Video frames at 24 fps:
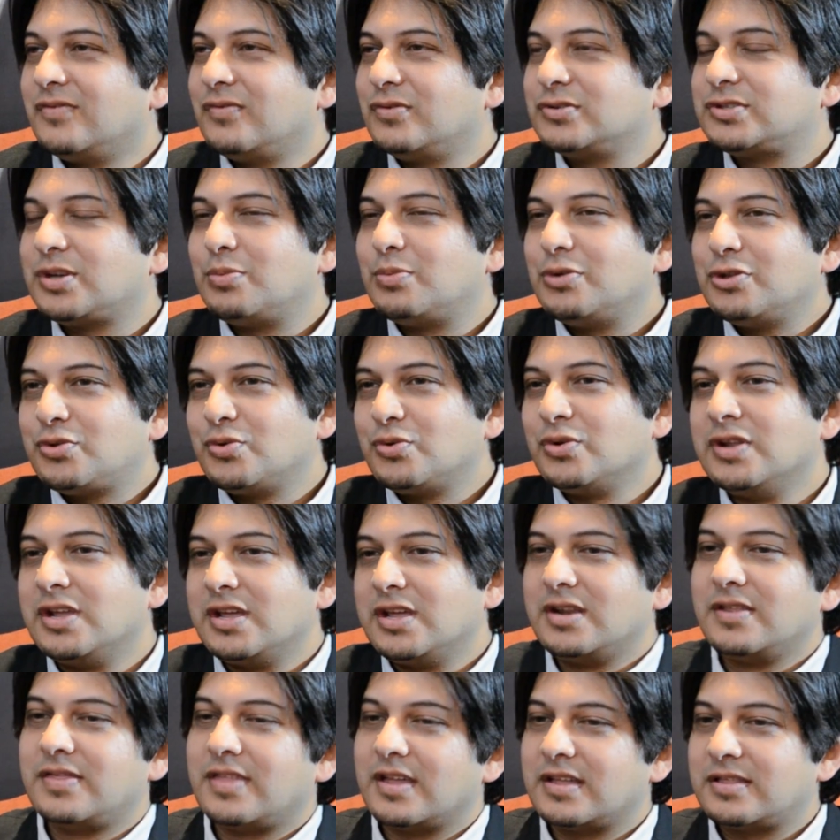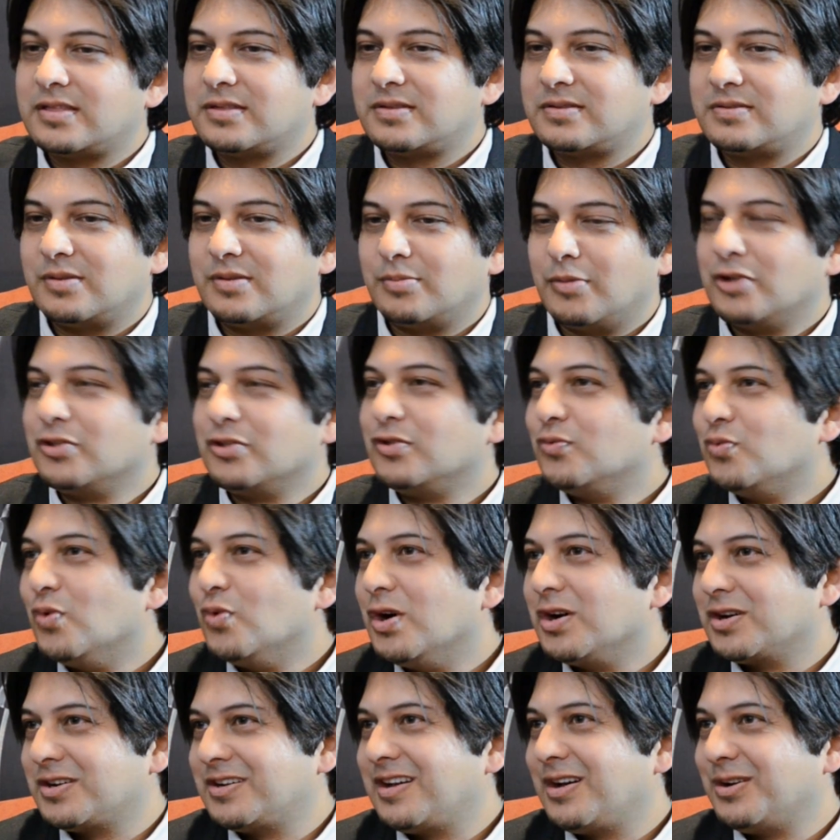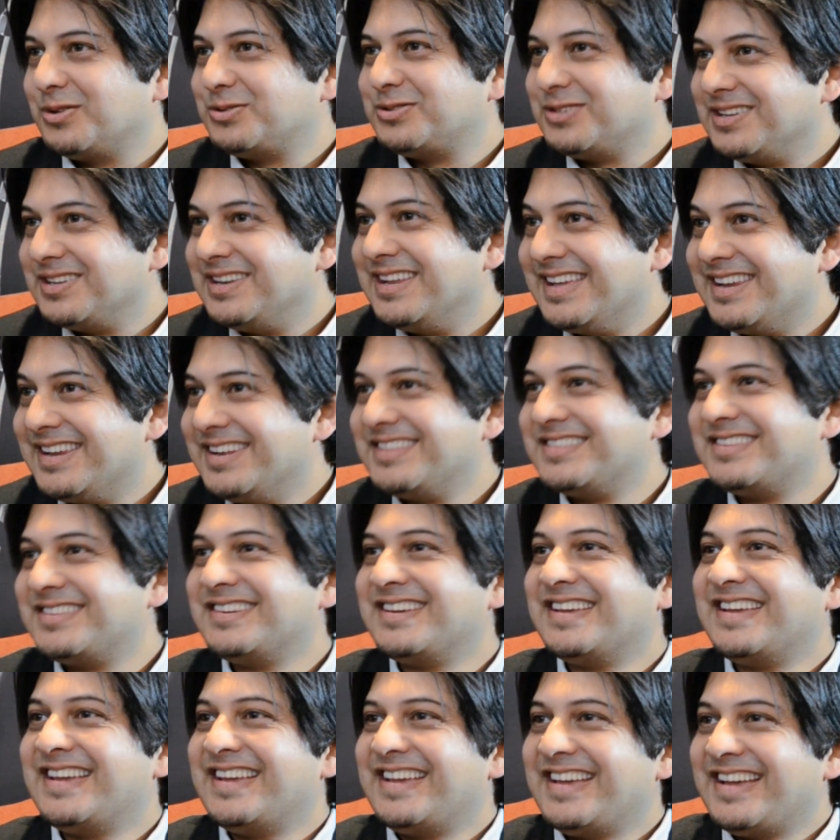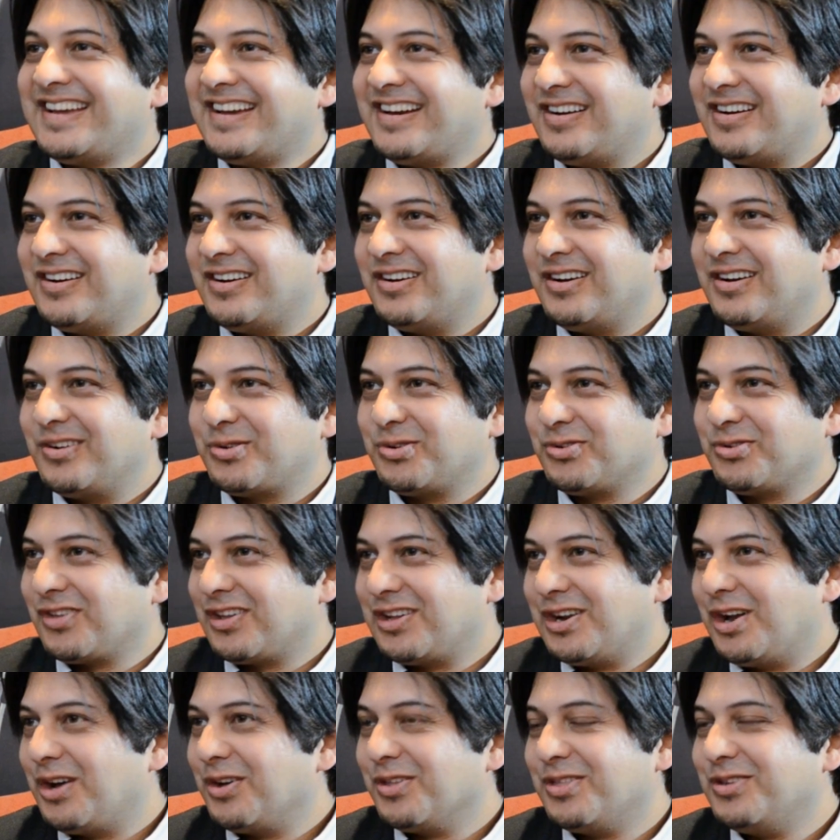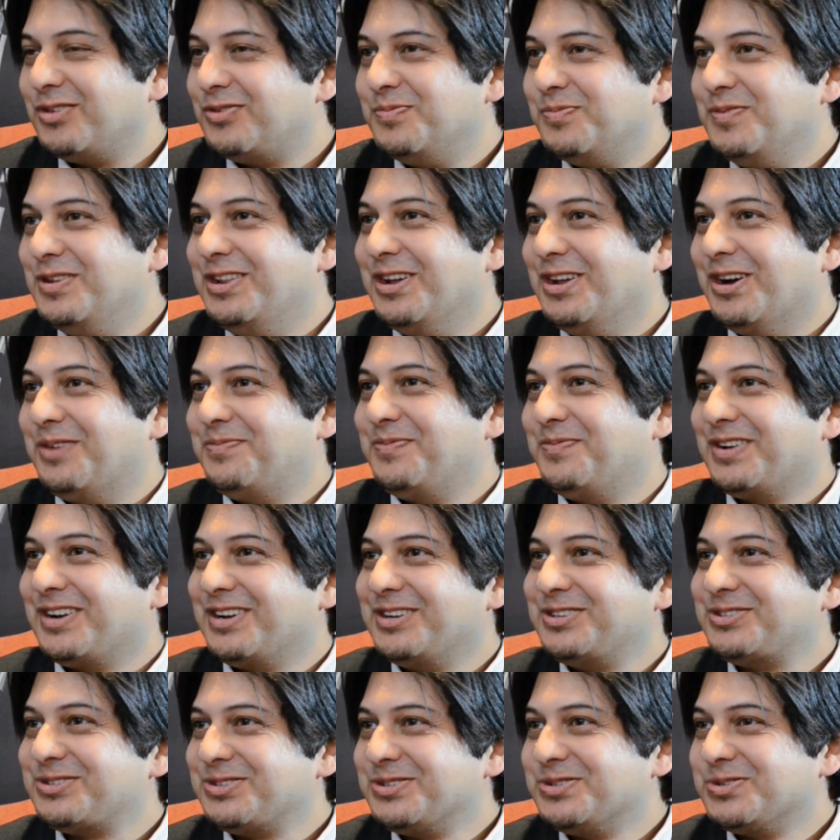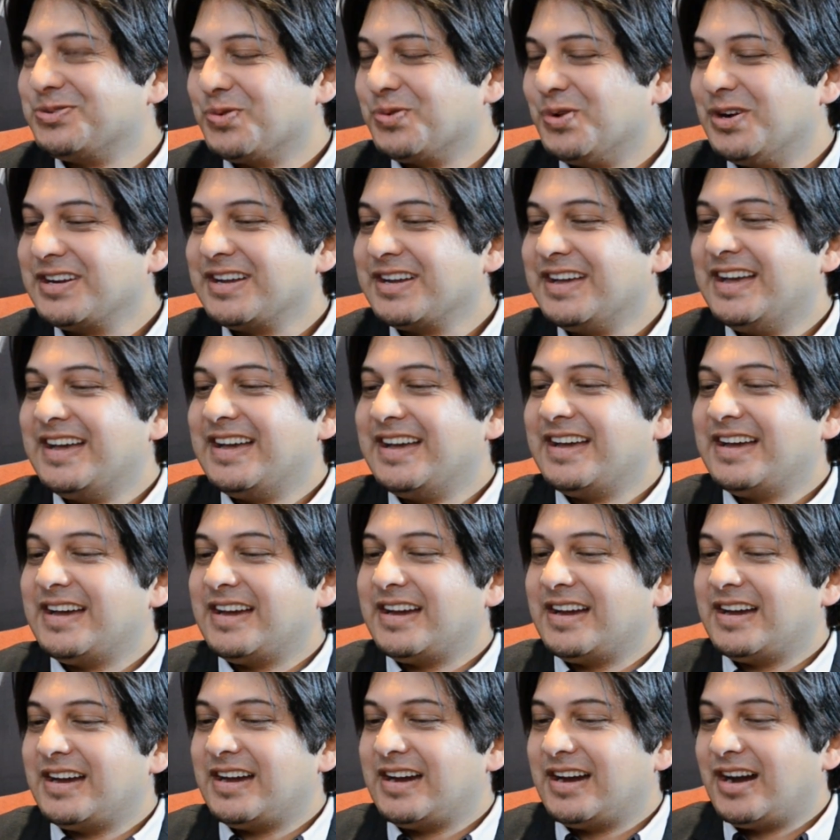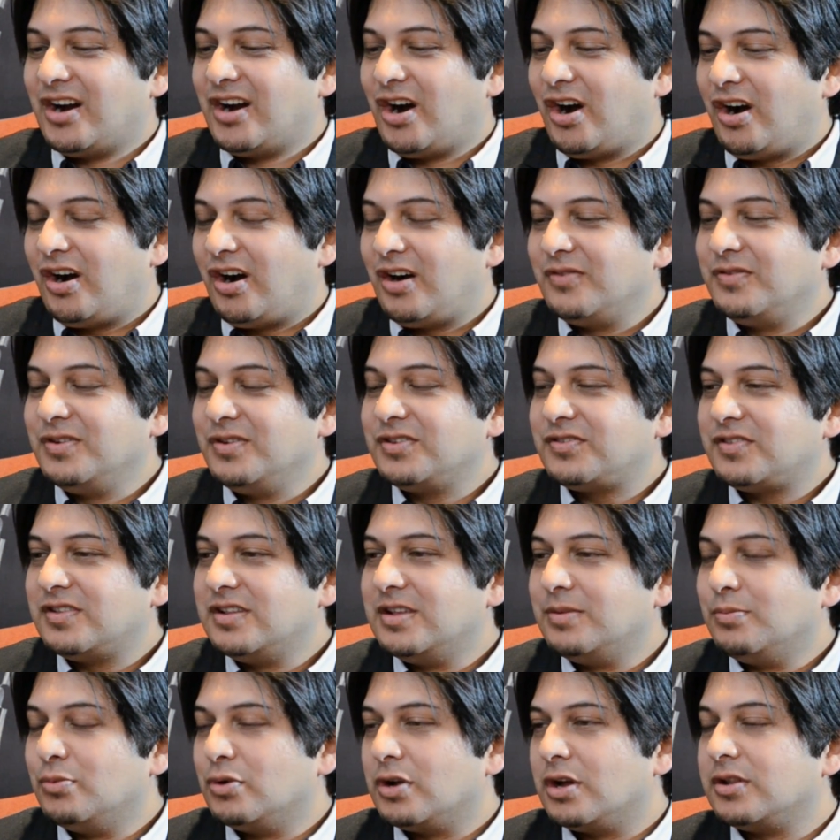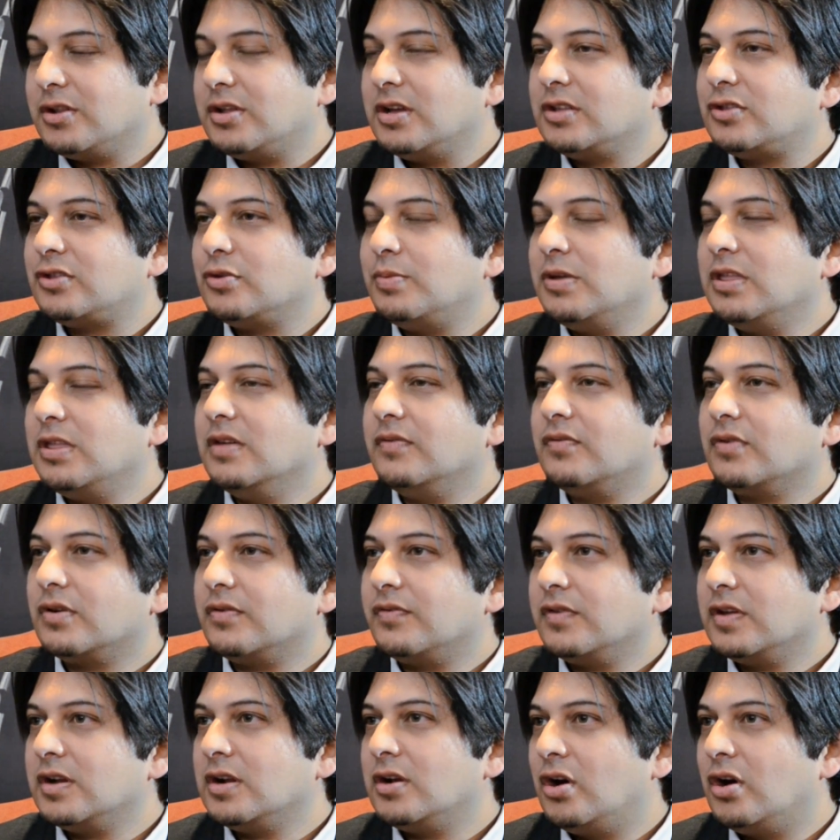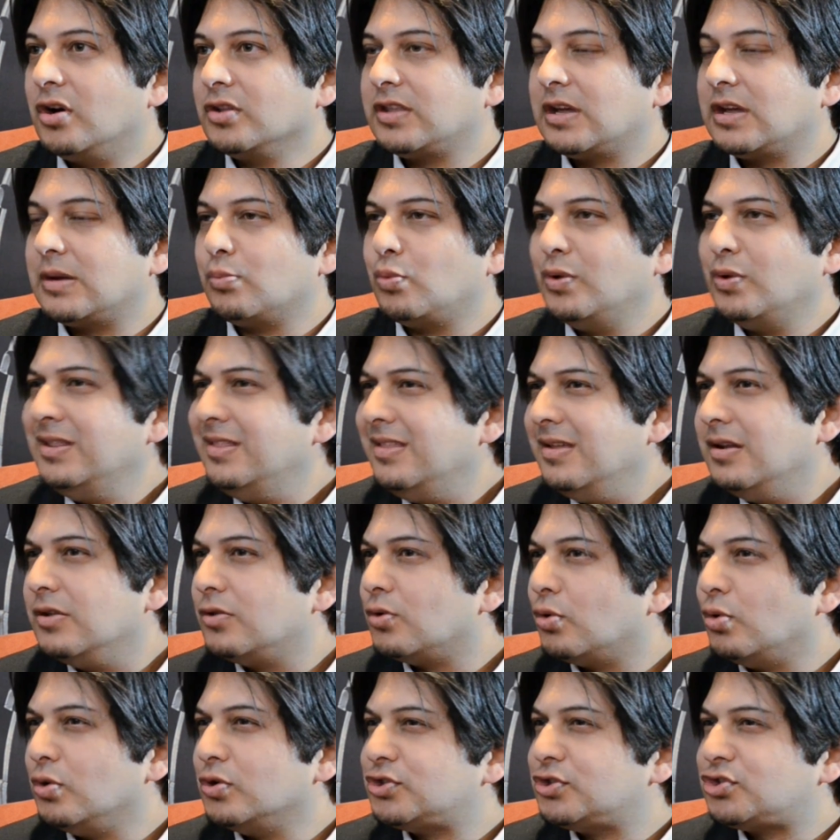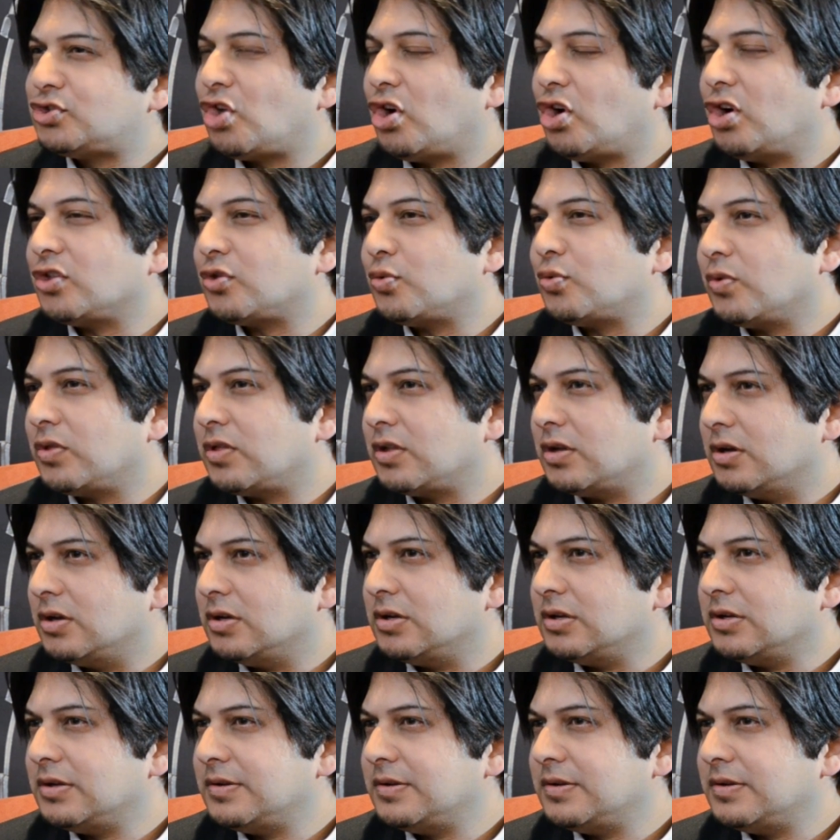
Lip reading: For someone to inherit that amount of work, I'd say inherit, because I know how these media operations work. Obviously, Munaria had to be there for a very long time. When did it all start with her?